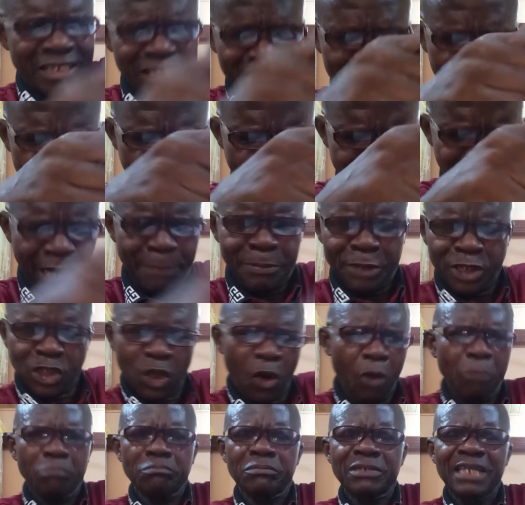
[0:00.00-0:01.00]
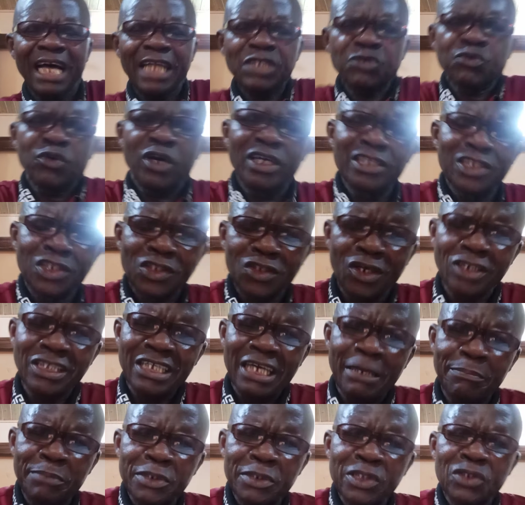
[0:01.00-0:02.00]
It's not epitome. That word is
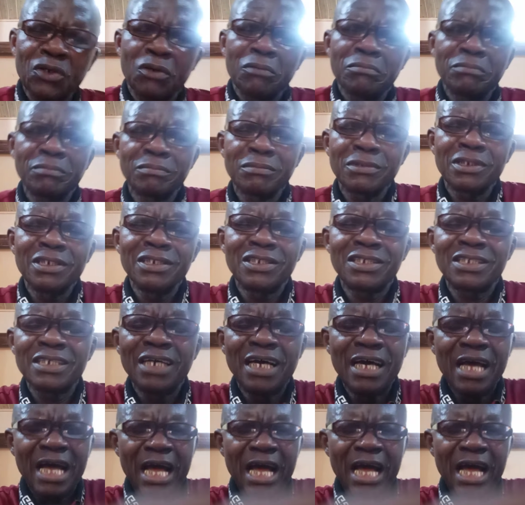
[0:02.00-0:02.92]
not epitome. It's